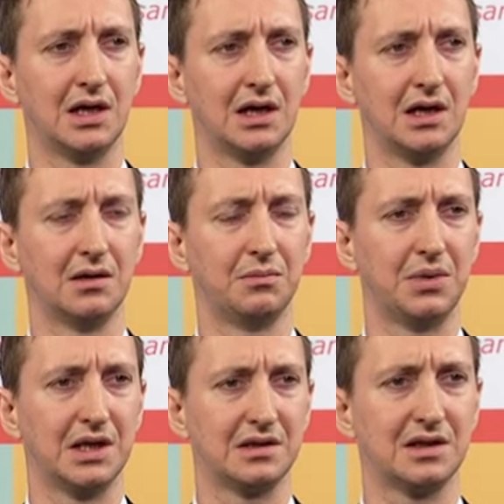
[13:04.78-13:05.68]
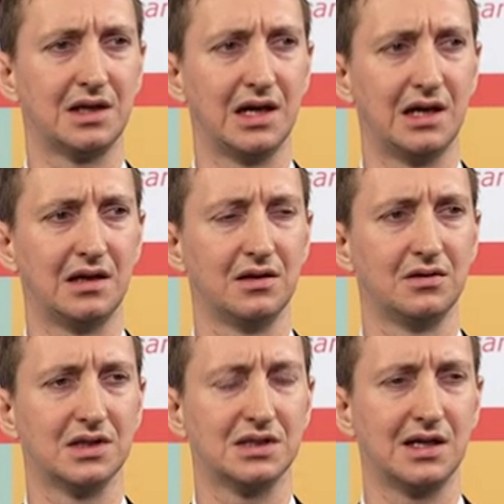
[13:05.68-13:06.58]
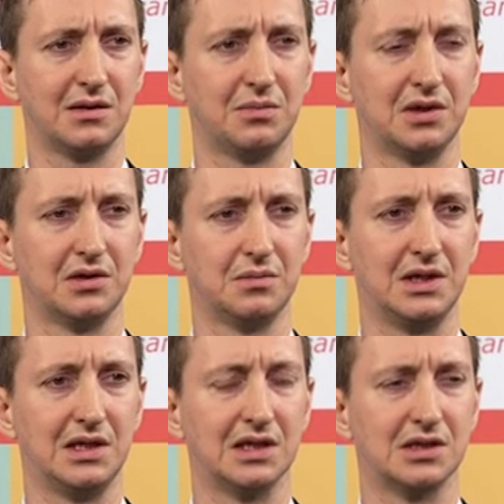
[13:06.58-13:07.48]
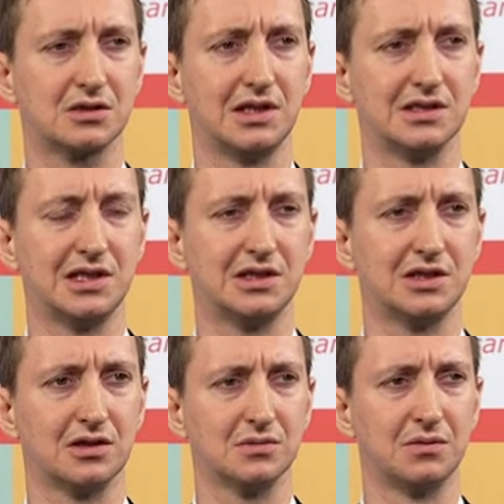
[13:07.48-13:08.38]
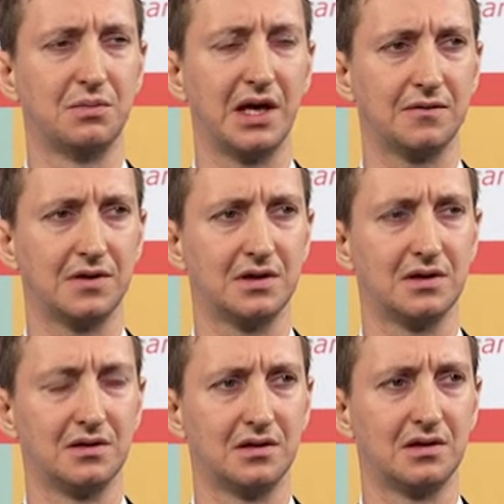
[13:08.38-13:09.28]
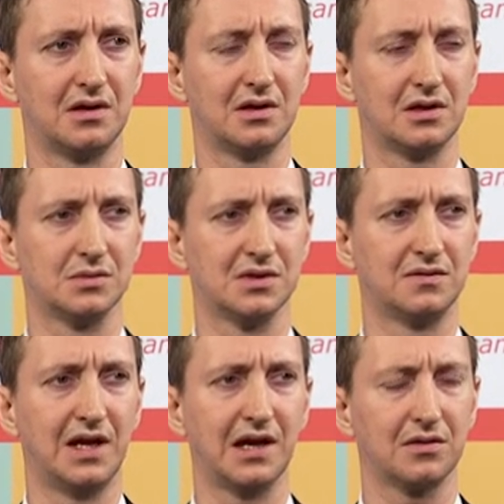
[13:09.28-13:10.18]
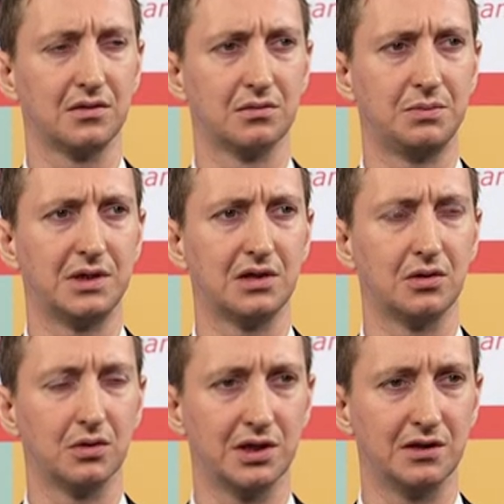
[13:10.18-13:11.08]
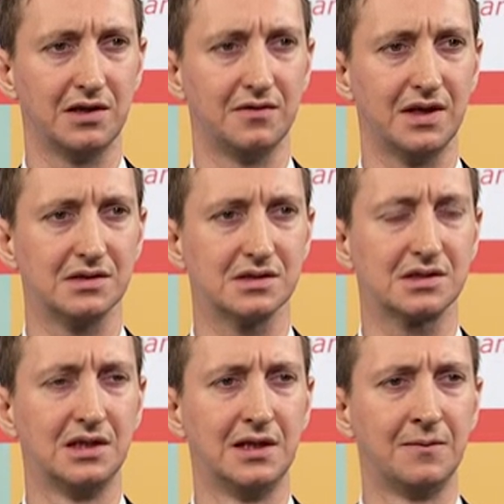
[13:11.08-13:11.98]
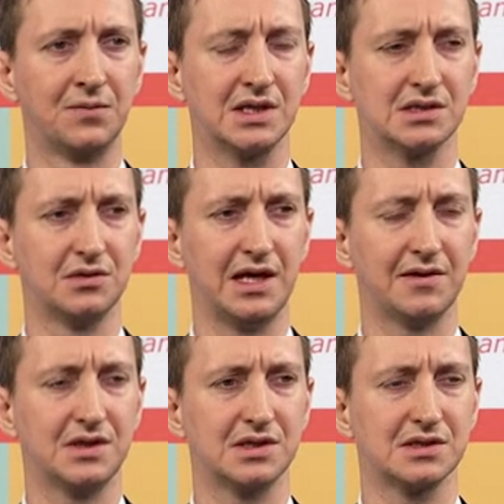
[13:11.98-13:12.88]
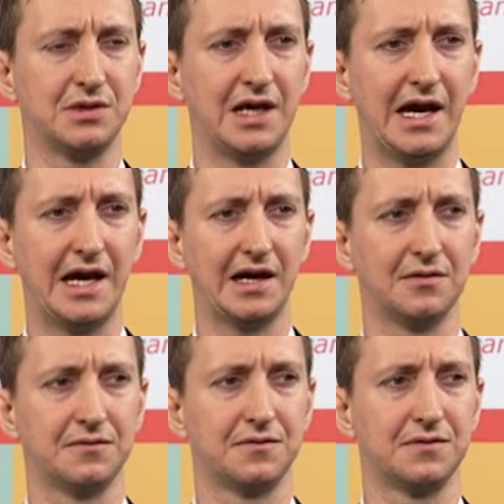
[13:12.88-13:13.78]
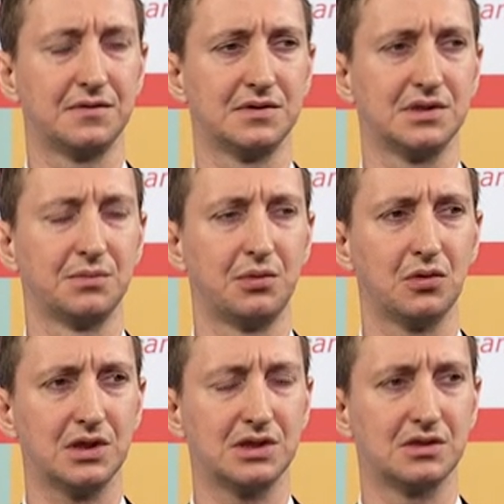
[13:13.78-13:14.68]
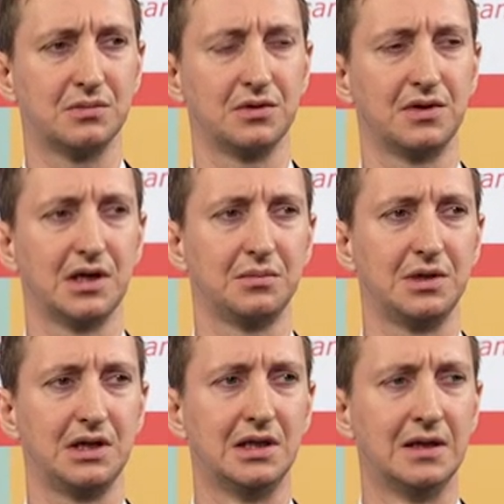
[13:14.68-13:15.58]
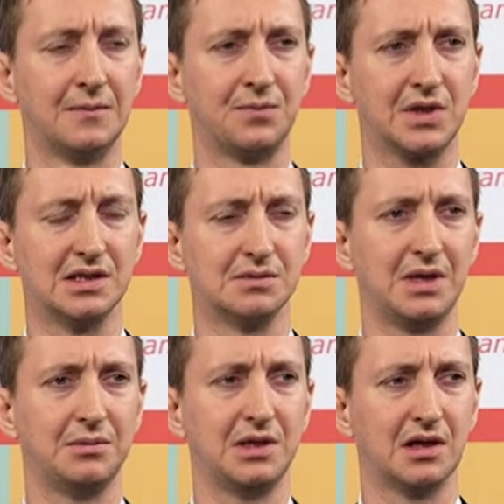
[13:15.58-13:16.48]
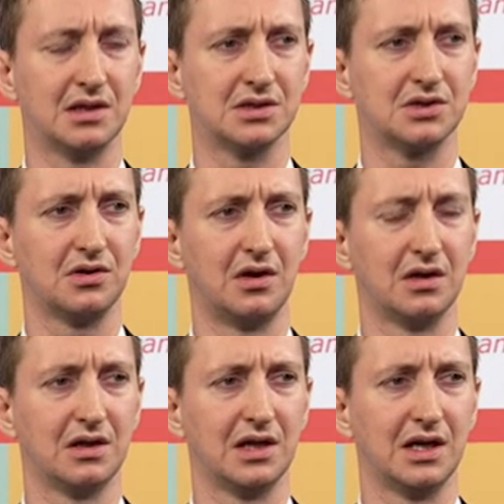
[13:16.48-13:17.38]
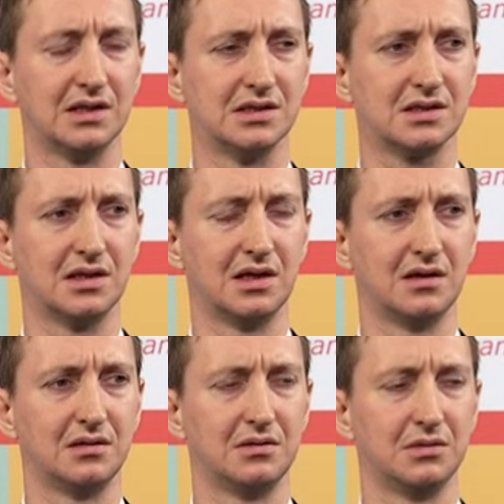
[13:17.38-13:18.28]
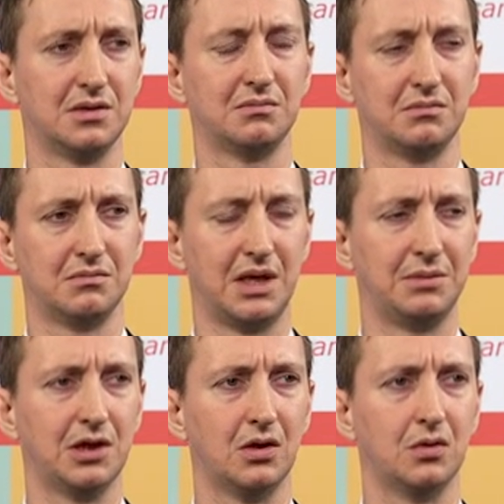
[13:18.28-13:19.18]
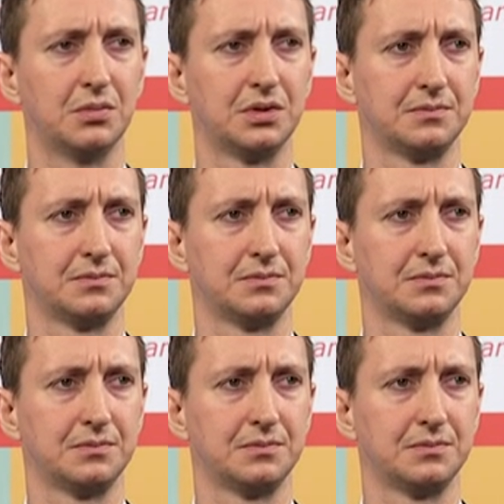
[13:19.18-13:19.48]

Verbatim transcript: But again, there does not appear to be a translation in terms of benefit and in terms of death or repeat coronary events. And so the evidence we have supporting triple therapy is maybe not as strong as we would maybe hope.